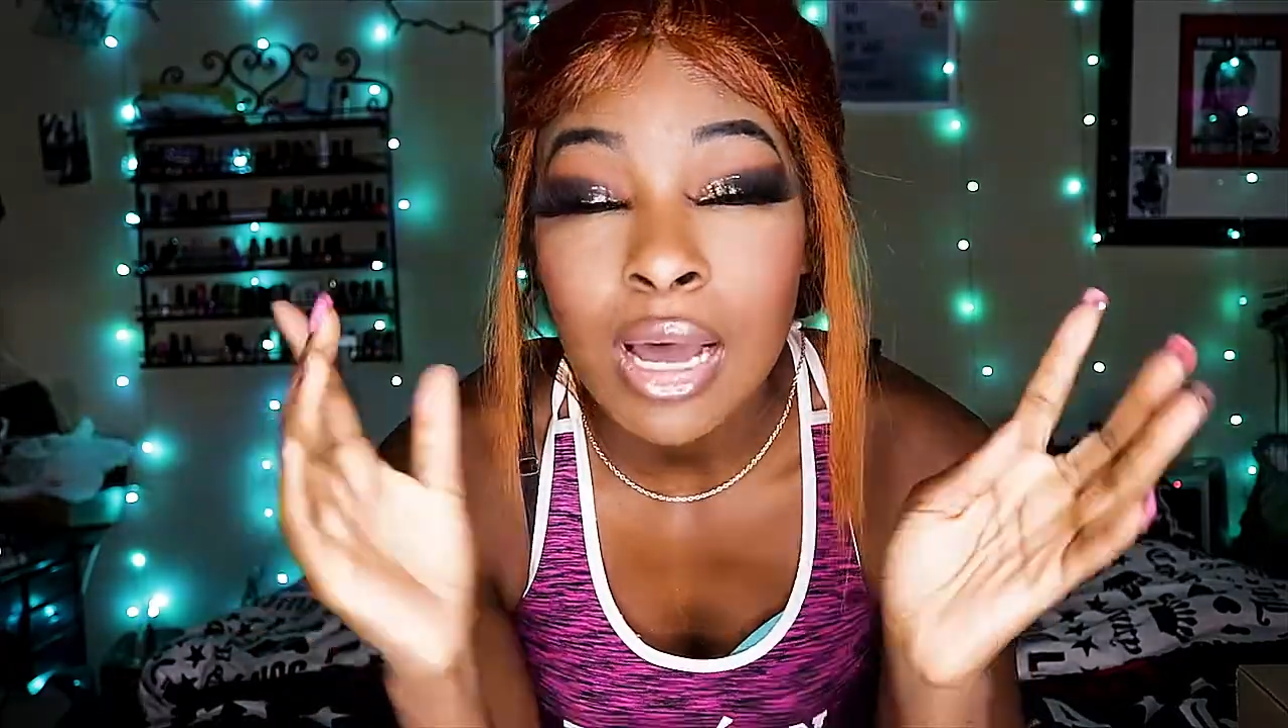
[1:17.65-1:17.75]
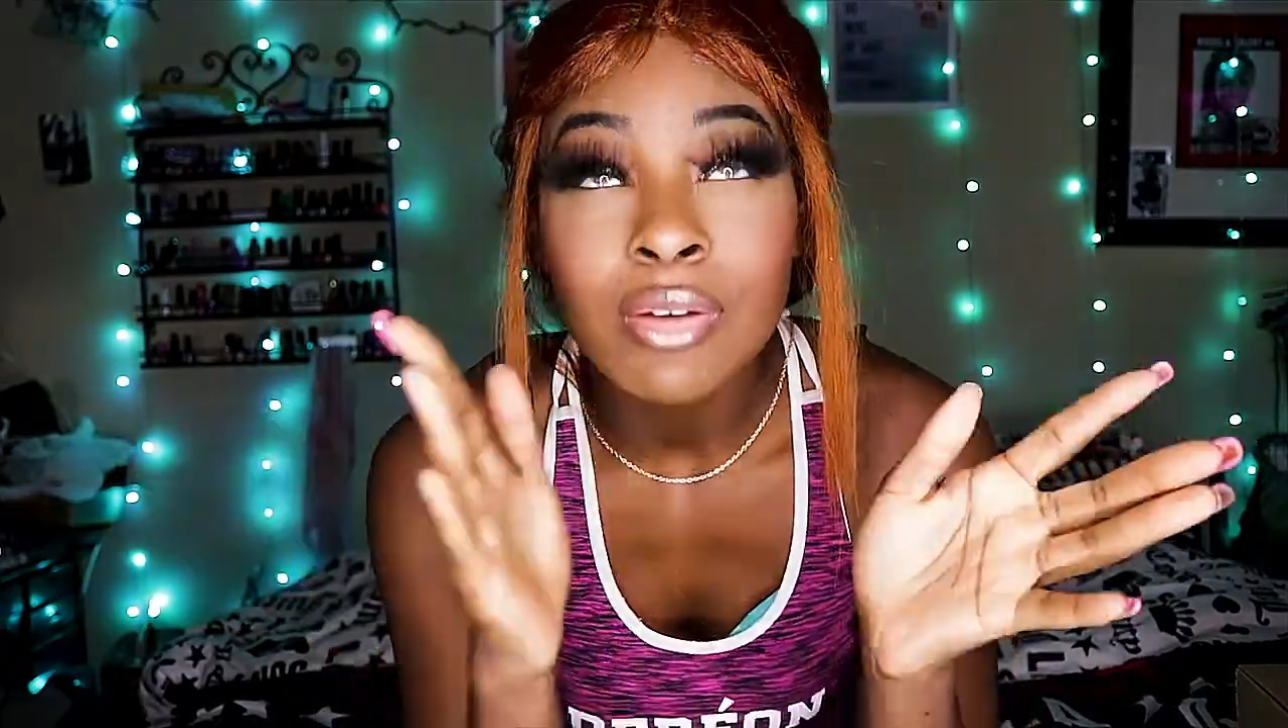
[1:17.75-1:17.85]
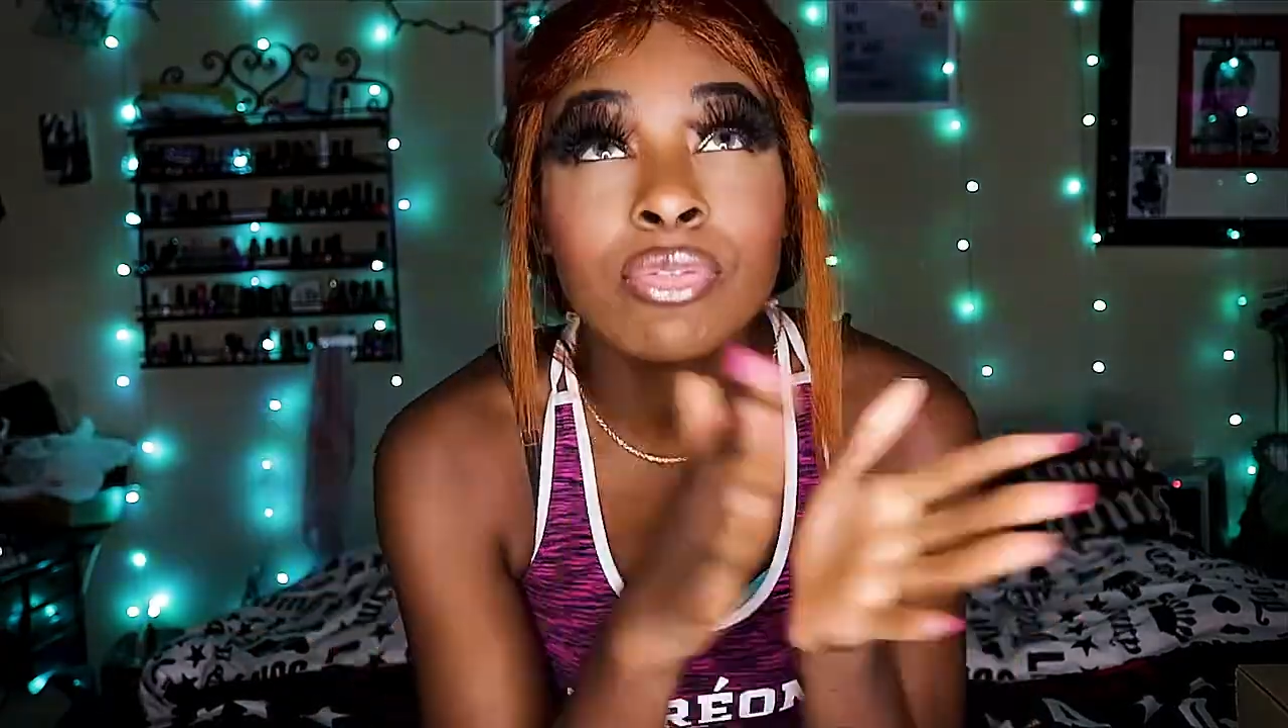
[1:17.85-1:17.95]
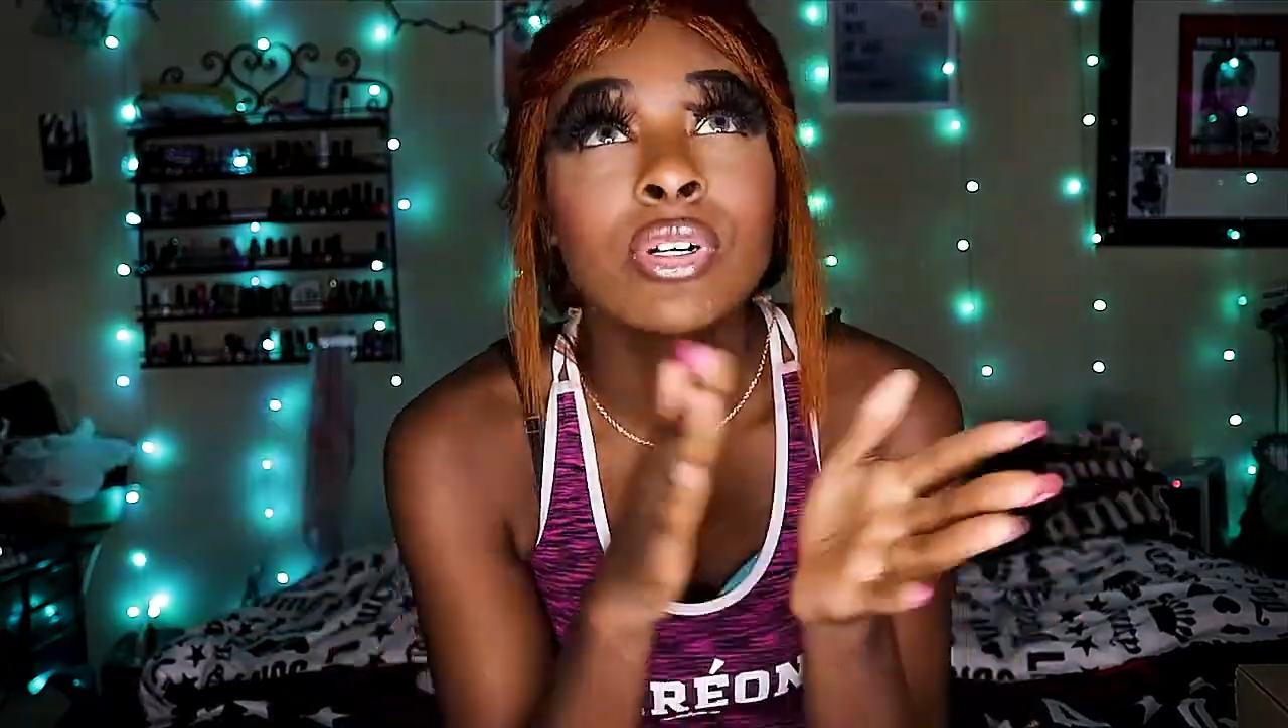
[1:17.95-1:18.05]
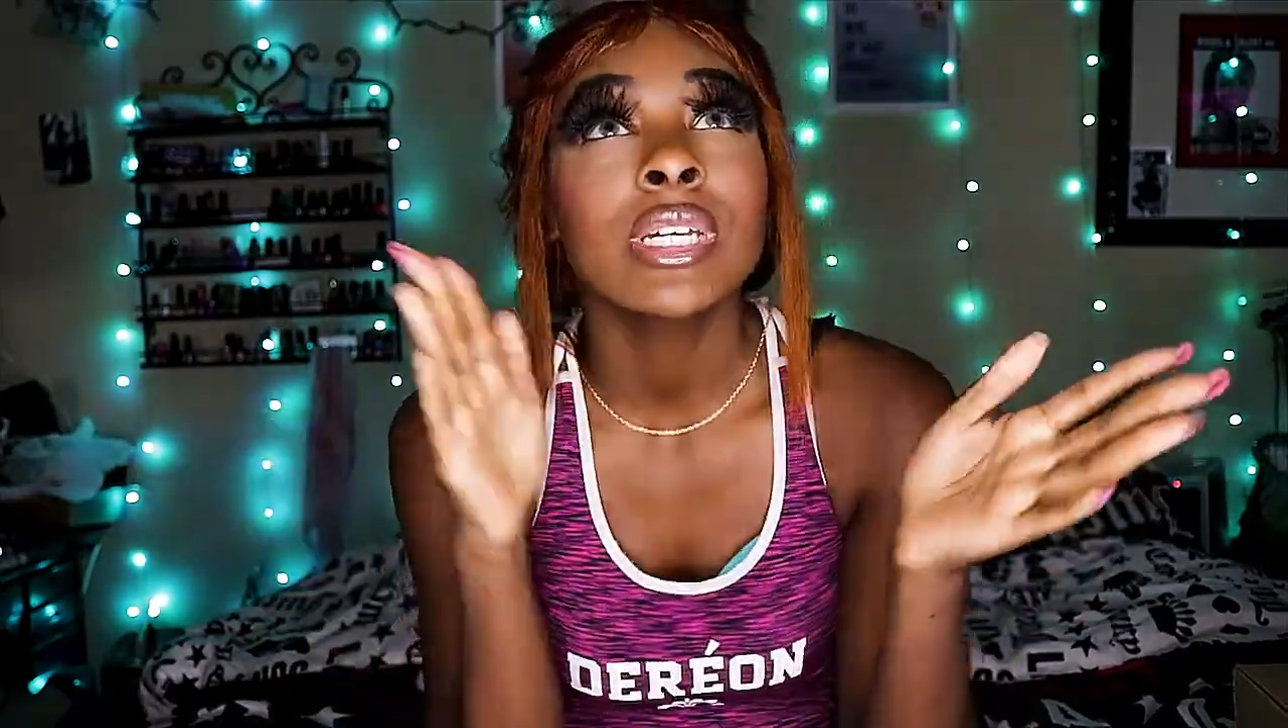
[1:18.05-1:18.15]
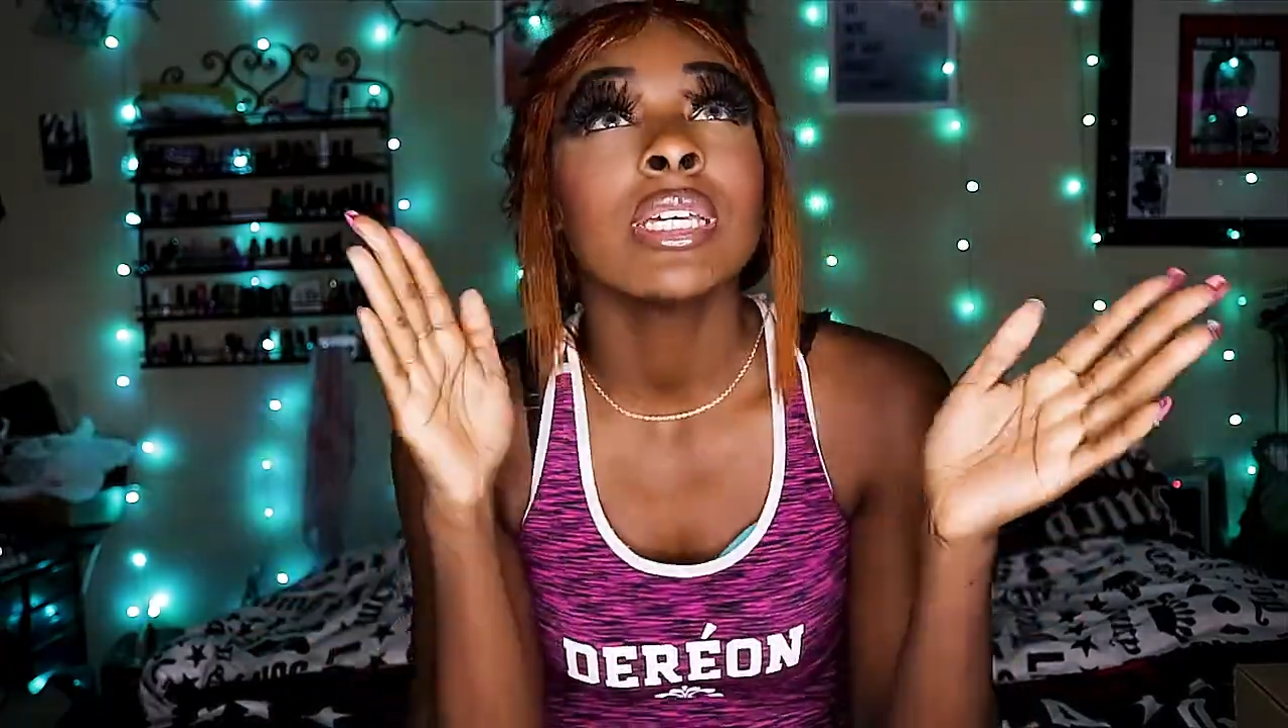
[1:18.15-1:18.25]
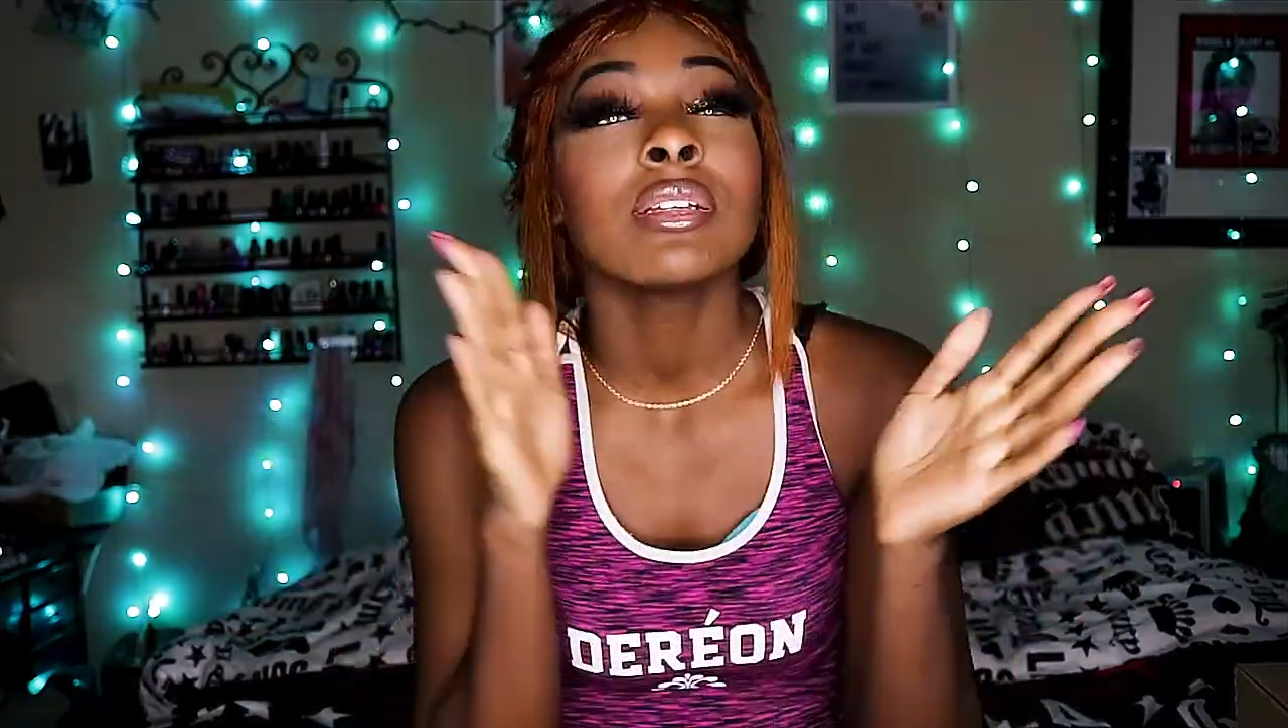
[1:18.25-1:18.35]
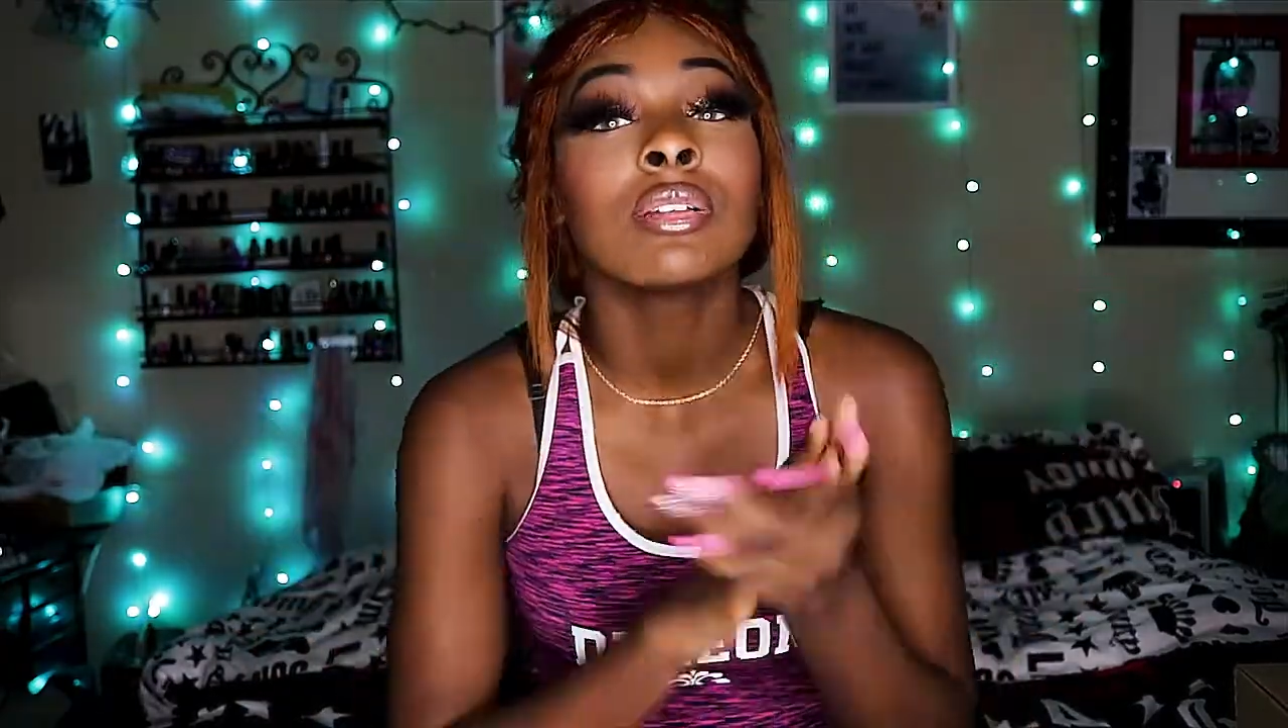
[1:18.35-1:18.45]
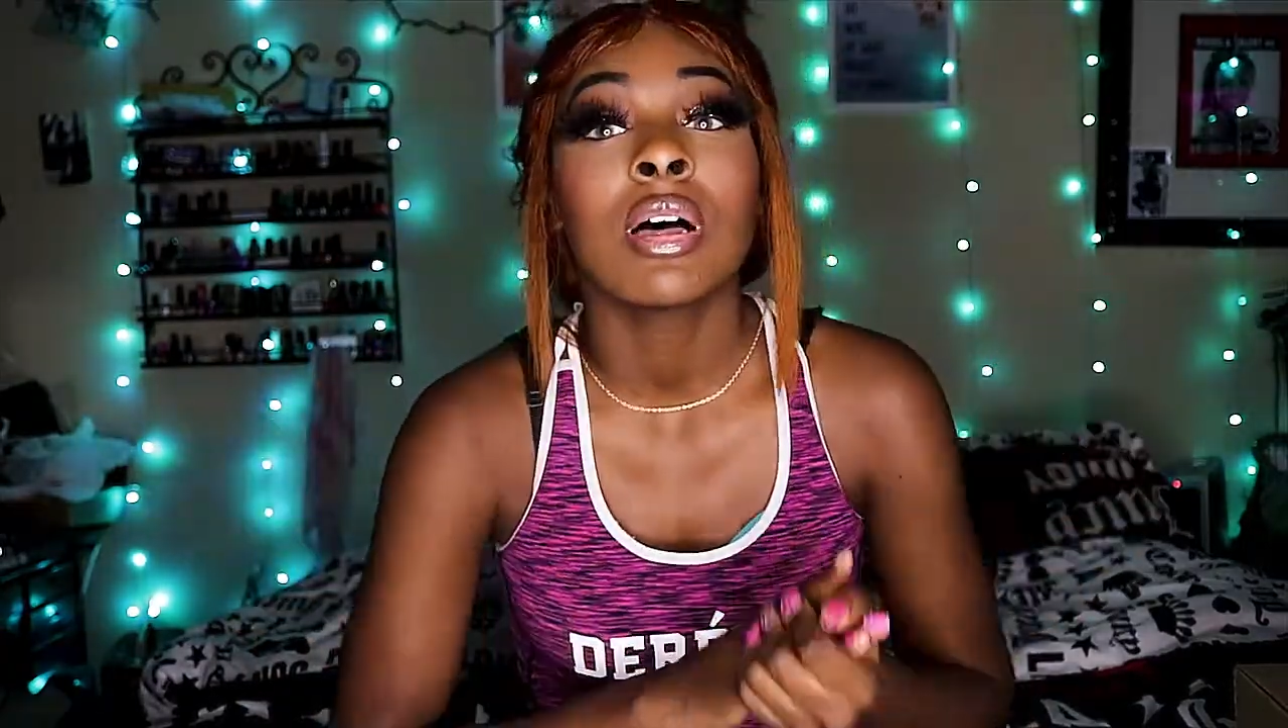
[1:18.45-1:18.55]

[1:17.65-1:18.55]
I freaking